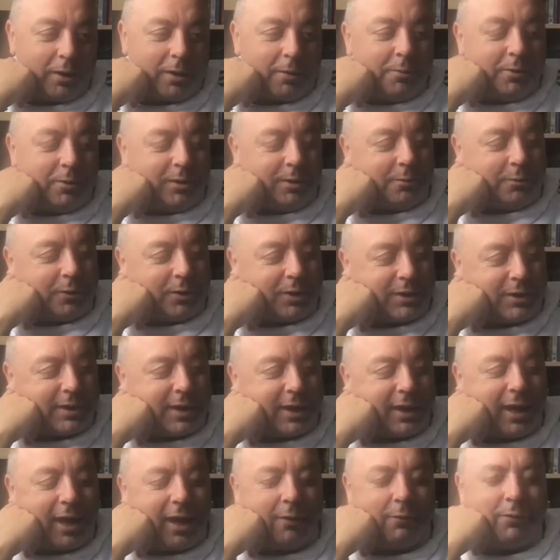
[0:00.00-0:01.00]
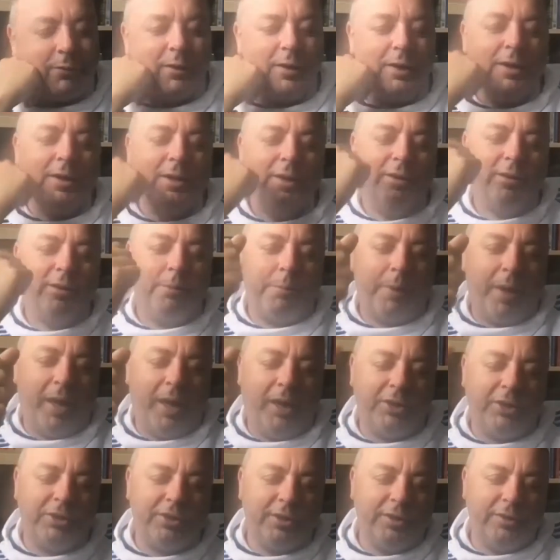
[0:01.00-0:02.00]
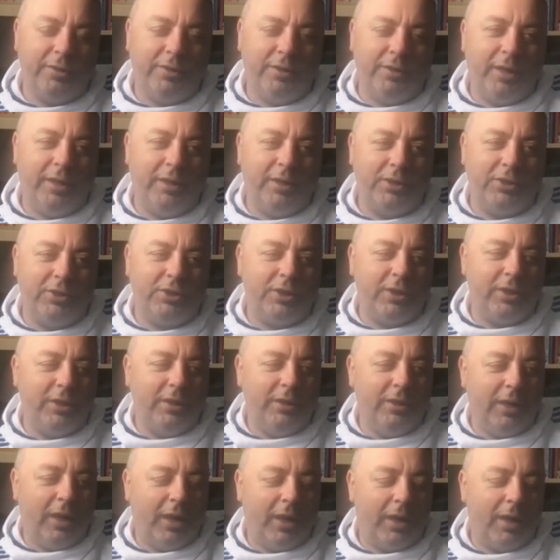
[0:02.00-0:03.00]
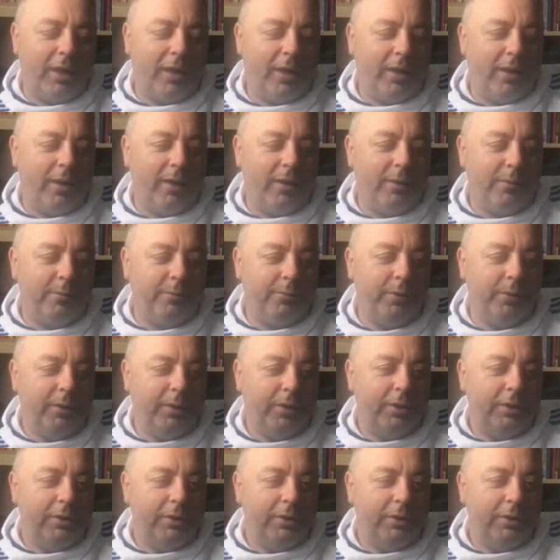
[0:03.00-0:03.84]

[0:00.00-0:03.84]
with them because they have the passion and the energy, and